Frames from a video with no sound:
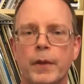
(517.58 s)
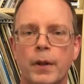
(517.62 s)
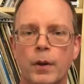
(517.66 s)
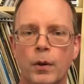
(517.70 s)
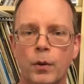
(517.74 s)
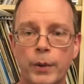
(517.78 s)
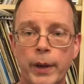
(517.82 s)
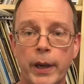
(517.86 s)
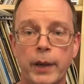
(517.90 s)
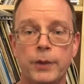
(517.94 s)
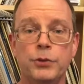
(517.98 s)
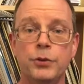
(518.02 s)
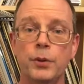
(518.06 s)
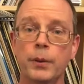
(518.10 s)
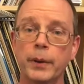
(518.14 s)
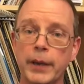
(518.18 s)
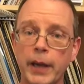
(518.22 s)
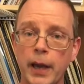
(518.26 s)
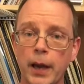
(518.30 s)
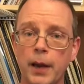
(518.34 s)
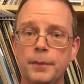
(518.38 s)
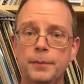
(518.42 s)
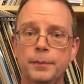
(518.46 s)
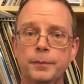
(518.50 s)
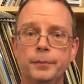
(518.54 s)
Okay, so
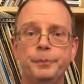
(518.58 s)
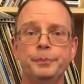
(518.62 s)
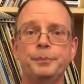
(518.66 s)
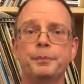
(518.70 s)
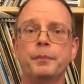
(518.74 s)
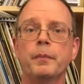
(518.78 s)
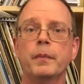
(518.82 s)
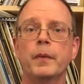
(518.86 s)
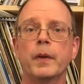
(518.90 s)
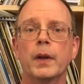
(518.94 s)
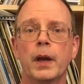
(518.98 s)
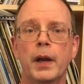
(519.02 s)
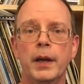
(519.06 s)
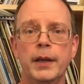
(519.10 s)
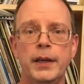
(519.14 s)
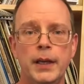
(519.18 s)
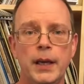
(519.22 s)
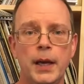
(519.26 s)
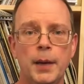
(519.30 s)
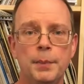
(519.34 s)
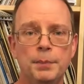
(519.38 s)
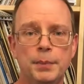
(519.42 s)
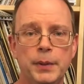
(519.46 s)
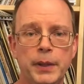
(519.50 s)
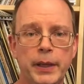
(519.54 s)
again, I
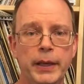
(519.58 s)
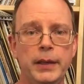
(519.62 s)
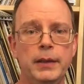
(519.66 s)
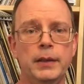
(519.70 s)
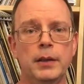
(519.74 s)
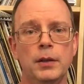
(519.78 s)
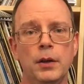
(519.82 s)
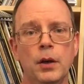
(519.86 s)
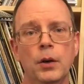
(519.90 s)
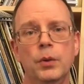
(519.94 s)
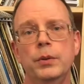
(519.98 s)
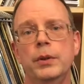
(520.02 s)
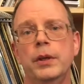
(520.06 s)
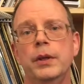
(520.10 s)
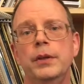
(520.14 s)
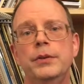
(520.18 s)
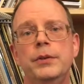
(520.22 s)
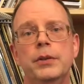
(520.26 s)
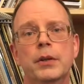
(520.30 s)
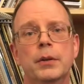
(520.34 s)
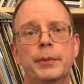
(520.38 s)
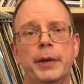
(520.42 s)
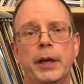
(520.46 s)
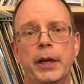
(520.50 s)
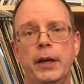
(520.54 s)
kept playing the note
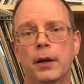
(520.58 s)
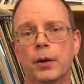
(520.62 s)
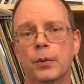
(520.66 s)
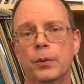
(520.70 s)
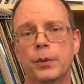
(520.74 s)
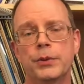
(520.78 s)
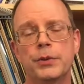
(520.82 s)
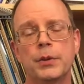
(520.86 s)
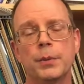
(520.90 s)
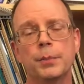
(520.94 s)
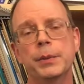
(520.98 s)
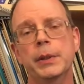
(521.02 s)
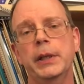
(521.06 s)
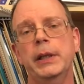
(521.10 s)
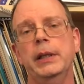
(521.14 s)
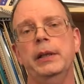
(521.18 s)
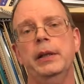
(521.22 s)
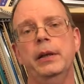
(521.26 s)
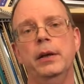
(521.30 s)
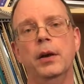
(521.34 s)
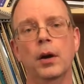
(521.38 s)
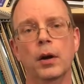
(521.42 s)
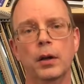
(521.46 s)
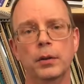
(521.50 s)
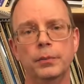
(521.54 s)
until my air was completely
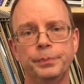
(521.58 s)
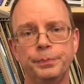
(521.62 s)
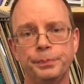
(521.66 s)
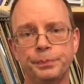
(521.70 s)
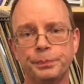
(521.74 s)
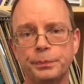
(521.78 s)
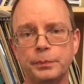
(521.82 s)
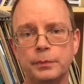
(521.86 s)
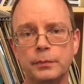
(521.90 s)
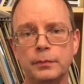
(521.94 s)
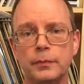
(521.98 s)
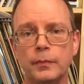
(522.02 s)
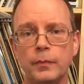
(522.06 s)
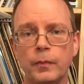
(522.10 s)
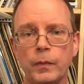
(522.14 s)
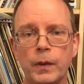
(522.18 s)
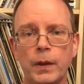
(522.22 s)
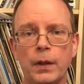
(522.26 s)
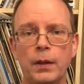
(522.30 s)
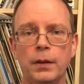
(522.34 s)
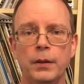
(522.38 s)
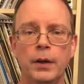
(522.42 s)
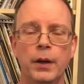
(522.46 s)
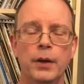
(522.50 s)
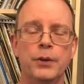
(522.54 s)
gone.
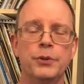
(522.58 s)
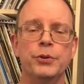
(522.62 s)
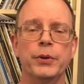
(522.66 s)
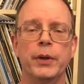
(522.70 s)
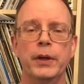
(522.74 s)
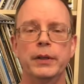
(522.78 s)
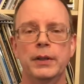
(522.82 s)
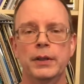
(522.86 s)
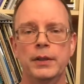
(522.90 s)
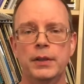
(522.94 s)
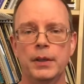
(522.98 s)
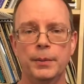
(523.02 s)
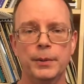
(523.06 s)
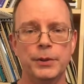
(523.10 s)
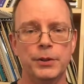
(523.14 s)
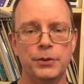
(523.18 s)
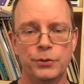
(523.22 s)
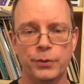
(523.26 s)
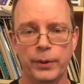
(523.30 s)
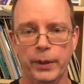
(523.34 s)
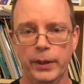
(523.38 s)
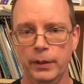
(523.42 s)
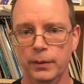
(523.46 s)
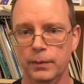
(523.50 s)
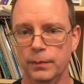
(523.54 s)
Now I tried to
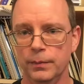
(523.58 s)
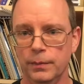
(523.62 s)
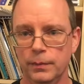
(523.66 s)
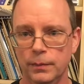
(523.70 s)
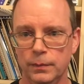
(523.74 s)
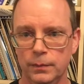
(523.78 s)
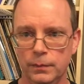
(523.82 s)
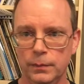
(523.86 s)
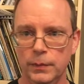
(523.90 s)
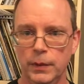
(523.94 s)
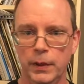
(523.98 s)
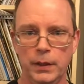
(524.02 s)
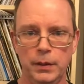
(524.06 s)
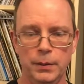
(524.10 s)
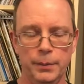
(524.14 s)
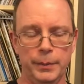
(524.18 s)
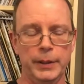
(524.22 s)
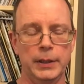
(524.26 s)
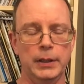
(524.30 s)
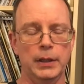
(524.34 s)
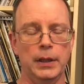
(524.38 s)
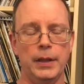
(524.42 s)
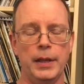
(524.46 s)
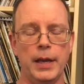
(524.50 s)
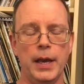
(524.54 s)
demonstrate in the
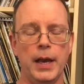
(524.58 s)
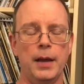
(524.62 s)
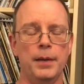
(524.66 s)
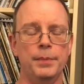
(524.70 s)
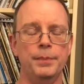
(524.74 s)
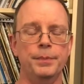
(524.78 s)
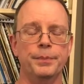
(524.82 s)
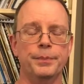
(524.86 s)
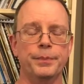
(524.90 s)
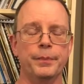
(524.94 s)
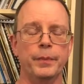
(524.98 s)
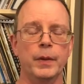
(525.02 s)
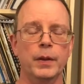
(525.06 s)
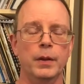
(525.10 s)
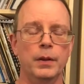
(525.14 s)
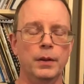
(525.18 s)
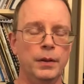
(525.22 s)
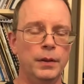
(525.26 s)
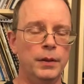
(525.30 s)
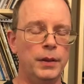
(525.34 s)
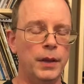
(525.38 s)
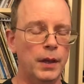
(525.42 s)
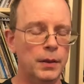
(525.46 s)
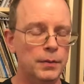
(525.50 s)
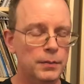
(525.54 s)
middle of that
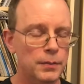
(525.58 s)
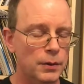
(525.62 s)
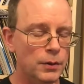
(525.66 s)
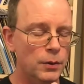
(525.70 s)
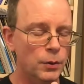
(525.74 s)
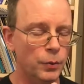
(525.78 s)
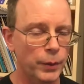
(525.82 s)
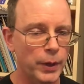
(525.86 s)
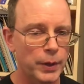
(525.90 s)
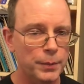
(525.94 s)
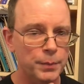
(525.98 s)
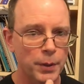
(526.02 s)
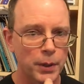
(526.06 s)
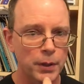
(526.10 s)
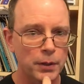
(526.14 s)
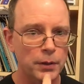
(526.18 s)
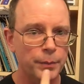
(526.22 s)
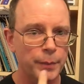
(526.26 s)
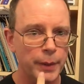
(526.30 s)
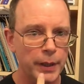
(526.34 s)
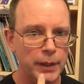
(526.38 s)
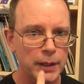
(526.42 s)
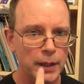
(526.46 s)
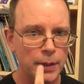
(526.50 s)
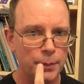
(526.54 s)
the red part of
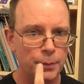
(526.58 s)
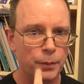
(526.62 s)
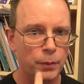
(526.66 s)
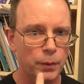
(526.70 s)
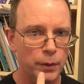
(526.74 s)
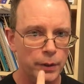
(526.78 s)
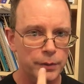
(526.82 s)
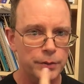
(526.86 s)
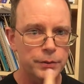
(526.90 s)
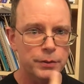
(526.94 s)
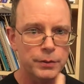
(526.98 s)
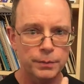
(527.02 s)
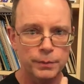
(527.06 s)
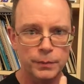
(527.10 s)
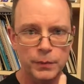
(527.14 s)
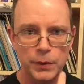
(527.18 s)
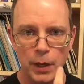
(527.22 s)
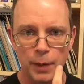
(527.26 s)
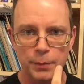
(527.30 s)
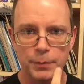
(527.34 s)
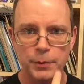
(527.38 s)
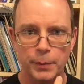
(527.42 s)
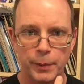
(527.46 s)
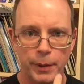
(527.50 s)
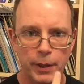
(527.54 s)
my lip was
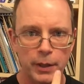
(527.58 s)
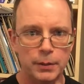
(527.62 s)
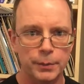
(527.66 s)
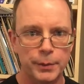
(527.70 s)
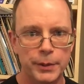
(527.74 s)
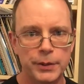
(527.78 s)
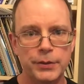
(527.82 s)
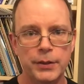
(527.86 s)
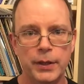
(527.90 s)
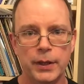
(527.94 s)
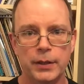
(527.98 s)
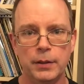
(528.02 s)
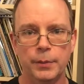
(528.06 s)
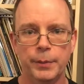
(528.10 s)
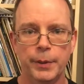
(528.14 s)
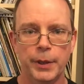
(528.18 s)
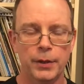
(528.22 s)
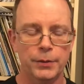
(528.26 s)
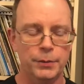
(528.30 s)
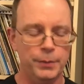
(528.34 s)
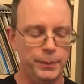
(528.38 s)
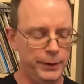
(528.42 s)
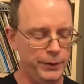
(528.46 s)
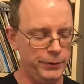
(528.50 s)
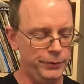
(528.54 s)
top to bottom inside the
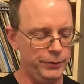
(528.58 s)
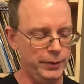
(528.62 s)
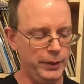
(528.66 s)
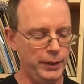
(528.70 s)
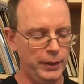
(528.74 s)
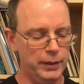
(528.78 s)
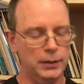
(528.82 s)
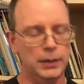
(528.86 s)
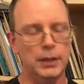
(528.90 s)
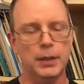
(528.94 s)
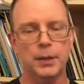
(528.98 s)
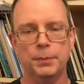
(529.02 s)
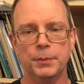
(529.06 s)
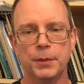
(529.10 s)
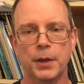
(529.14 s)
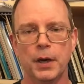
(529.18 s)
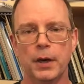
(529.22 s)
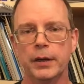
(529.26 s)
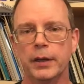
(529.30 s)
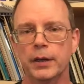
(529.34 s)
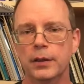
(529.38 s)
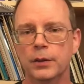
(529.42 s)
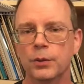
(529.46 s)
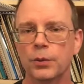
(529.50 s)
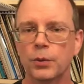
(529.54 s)
mouthpiece, and I ended up
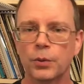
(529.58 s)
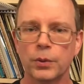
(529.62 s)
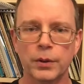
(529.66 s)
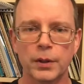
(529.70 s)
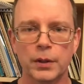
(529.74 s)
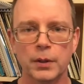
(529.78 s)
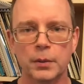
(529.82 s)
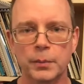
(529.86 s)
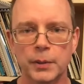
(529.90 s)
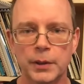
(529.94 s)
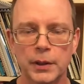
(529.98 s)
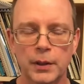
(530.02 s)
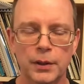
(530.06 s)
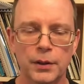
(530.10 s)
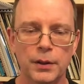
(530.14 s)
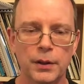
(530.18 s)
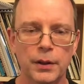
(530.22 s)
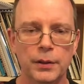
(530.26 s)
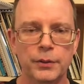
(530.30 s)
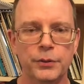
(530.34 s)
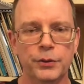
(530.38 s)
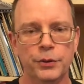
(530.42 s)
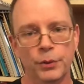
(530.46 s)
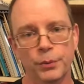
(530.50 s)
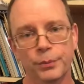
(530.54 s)
knocking the horn in the middle of the
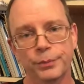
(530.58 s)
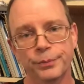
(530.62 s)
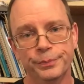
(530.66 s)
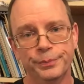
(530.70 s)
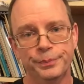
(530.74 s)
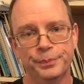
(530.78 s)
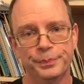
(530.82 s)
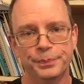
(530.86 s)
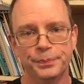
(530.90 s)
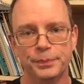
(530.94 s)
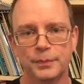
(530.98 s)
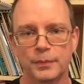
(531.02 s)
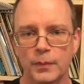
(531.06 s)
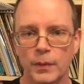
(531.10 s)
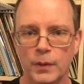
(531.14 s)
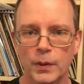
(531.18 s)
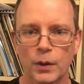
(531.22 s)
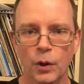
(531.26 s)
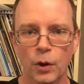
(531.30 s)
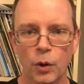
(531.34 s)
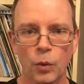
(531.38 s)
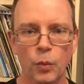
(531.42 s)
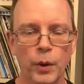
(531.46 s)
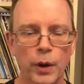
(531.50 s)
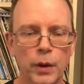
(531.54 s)
thing, so
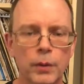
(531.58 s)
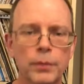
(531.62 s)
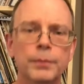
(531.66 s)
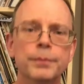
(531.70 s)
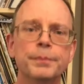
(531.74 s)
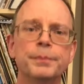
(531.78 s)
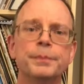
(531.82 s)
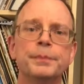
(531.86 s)
oh well.